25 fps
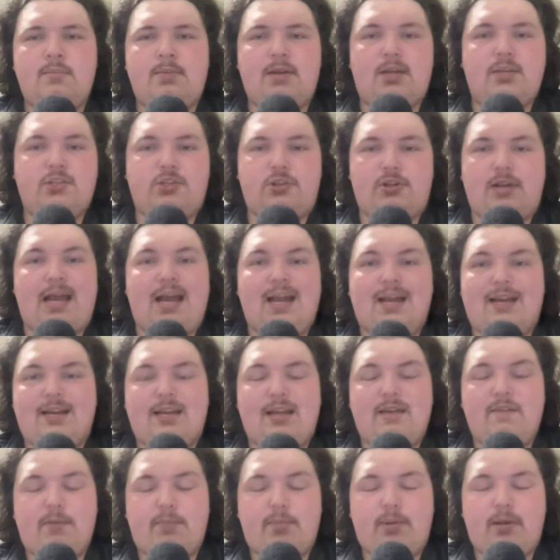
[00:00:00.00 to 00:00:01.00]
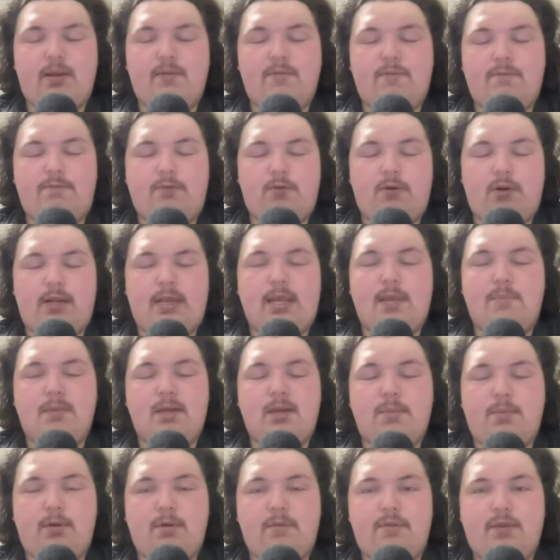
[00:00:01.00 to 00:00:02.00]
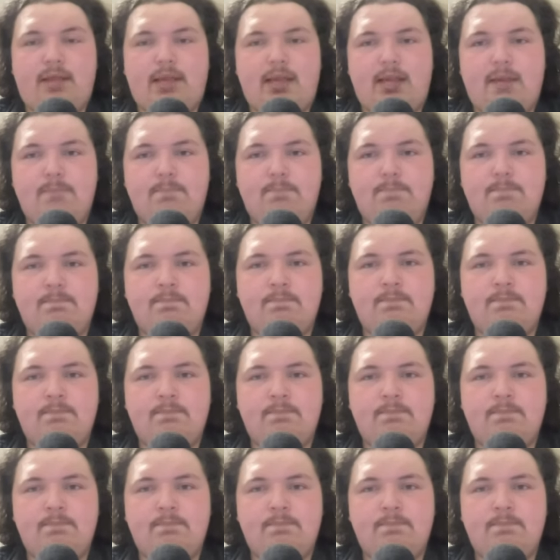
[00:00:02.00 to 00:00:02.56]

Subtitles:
because you're not going to ever play a 48-minute perfect game.